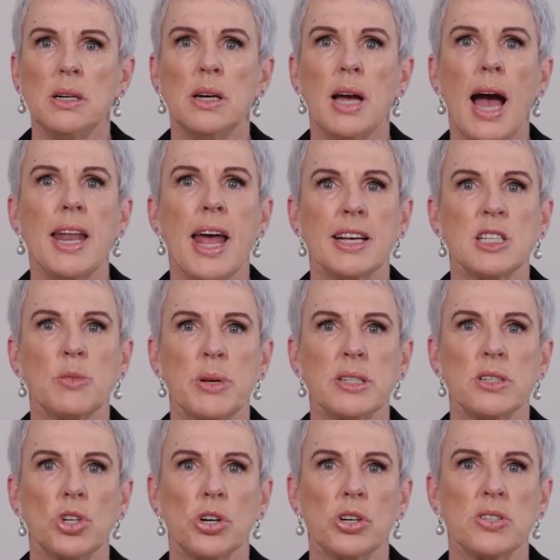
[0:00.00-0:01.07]
and
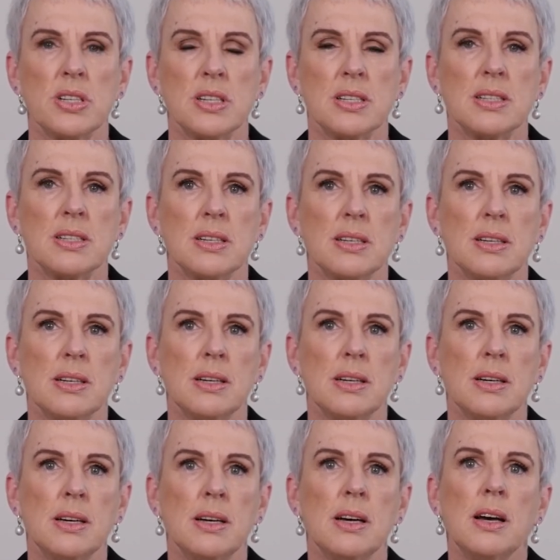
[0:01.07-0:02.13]
asbestosis.
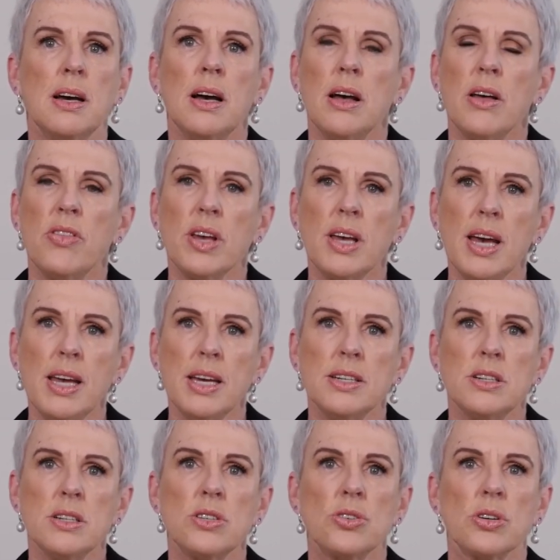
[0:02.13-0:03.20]
The key
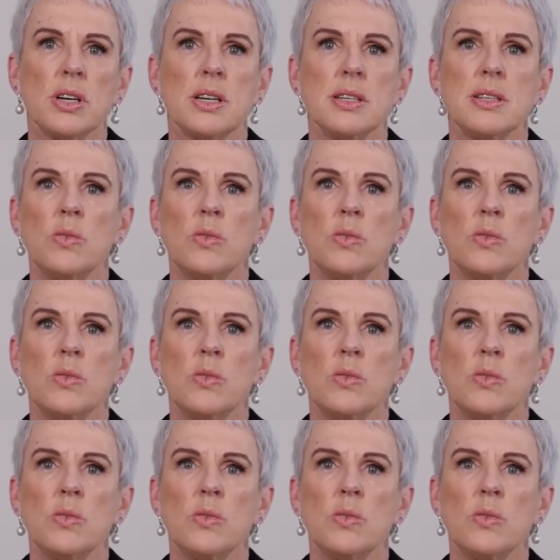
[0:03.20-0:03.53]
industries in